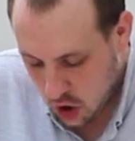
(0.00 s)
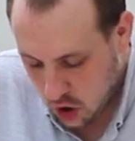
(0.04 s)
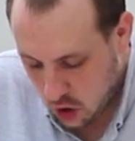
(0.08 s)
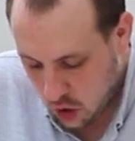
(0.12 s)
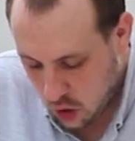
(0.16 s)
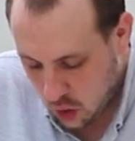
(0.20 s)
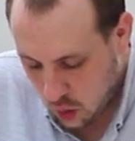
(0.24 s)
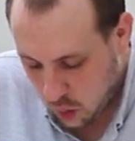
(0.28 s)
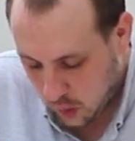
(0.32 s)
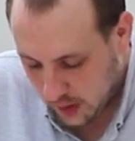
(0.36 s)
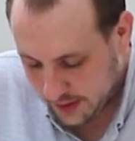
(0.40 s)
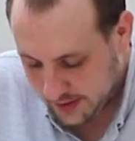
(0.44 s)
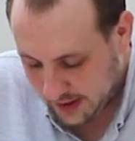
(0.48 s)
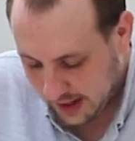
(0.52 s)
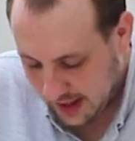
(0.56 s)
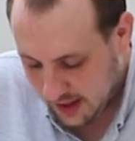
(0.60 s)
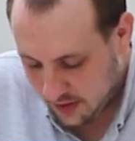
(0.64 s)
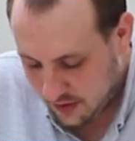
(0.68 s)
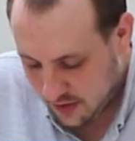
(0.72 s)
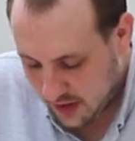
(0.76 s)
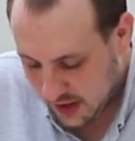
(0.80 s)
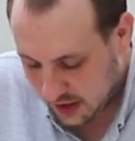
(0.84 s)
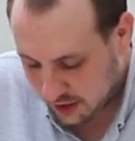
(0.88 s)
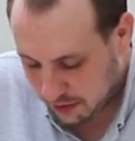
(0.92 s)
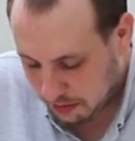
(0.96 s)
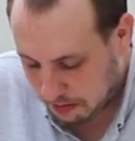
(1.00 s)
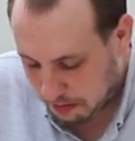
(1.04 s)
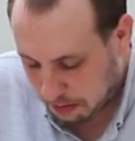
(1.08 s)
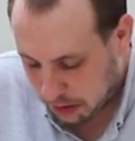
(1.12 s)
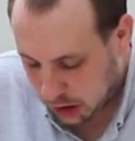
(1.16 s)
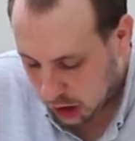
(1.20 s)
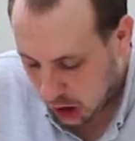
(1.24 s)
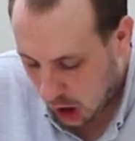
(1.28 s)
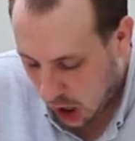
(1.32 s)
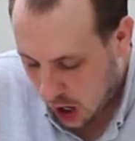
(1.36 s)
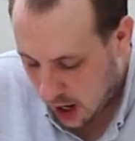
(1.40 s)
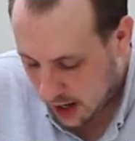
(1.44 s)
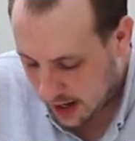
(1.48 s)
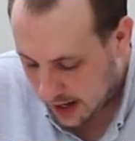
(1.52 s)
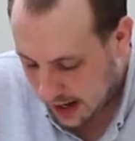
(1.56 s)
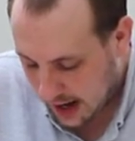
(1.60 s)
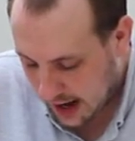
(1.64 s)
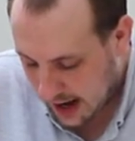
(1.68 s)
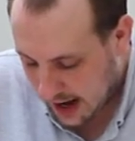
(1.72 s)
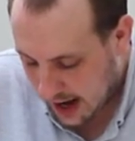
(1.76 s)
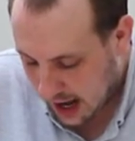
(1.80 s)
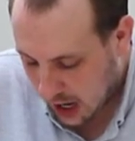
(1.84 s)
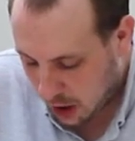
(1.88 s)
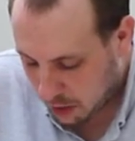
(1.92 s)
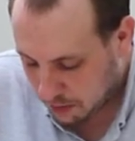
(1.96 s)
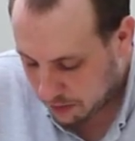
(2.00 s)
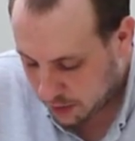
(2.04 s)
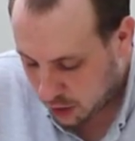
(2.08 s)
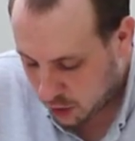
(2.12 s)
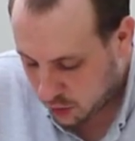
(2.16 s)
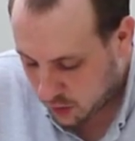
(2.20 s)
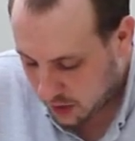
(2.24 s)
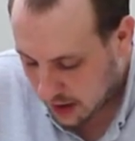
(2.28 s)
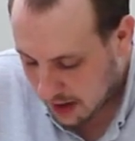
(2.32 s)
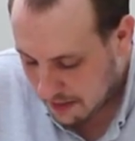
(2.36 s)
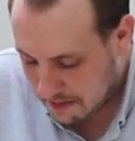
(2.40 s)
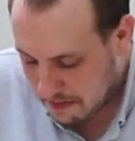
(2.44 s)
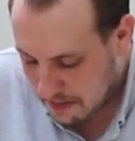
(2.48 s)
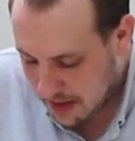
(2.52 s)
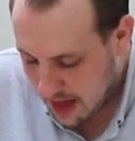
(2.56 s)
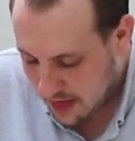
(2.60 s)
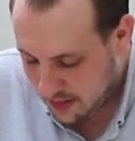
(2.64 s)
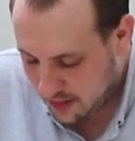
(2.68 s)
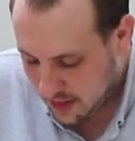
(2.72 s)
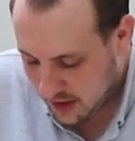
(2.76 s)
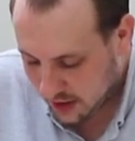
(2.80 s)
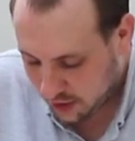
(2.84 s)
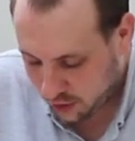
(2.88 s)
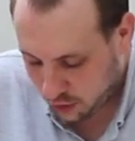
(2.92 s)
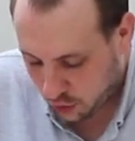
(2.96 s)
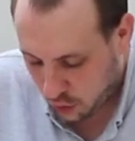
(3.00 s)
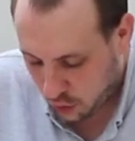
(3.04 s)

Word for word: who was in this plot and helped you commit this